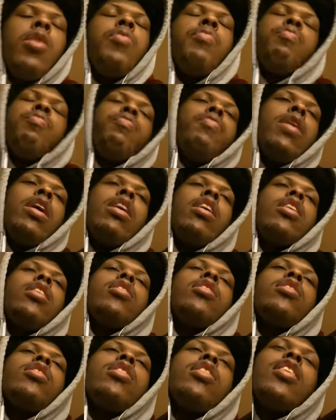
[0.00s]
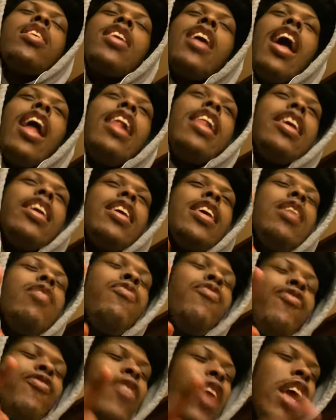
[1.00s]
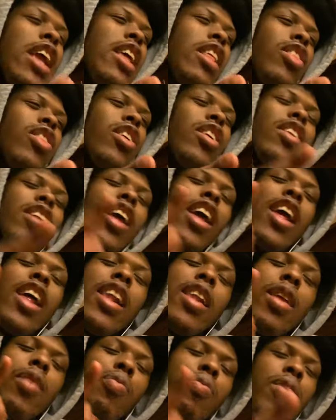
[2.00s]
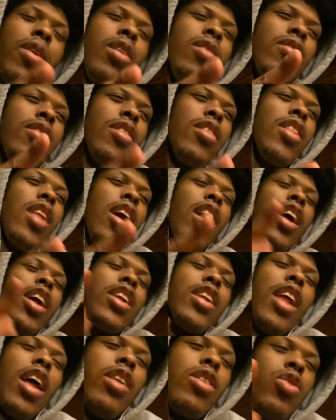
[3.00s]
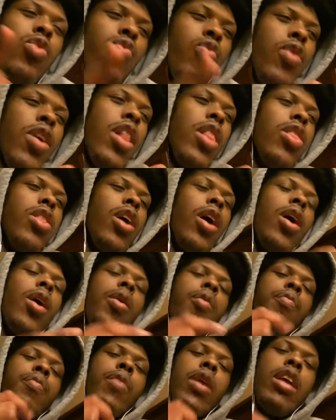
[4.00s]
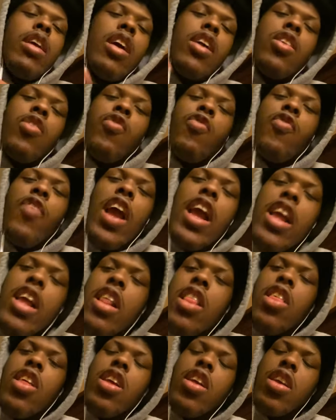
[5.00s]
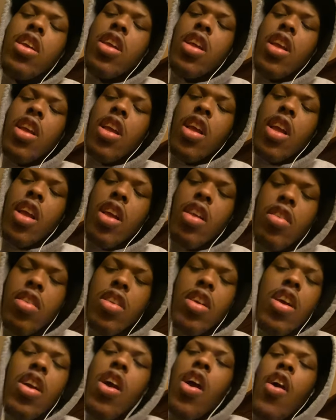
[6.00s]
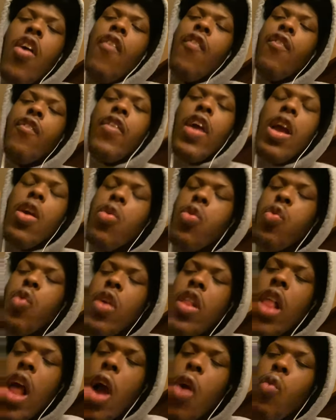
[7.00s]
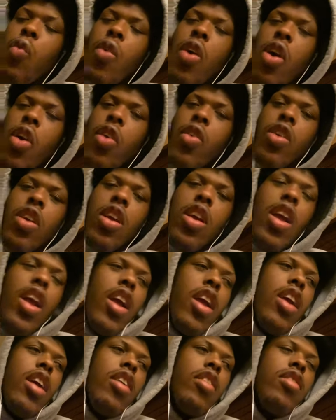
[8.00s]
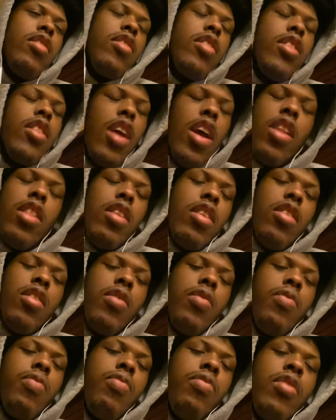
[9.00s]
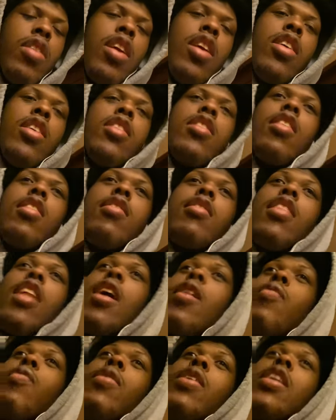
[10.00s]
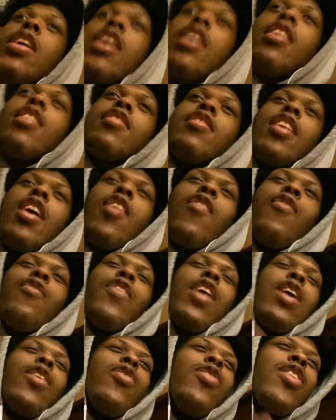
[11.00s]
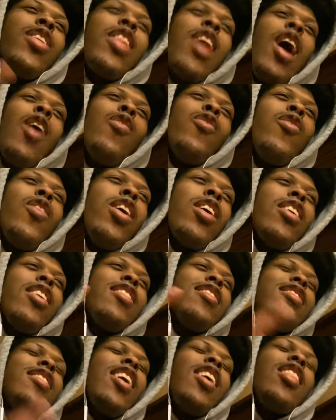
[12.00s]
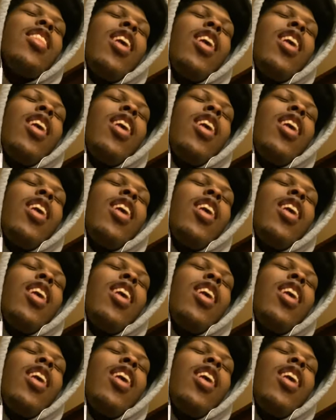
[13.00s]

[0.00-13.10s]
But you gotta keep faith in the person that you're with, because faith is good. Faith without work is nothing. Just like Medea said, faith without work is nothing.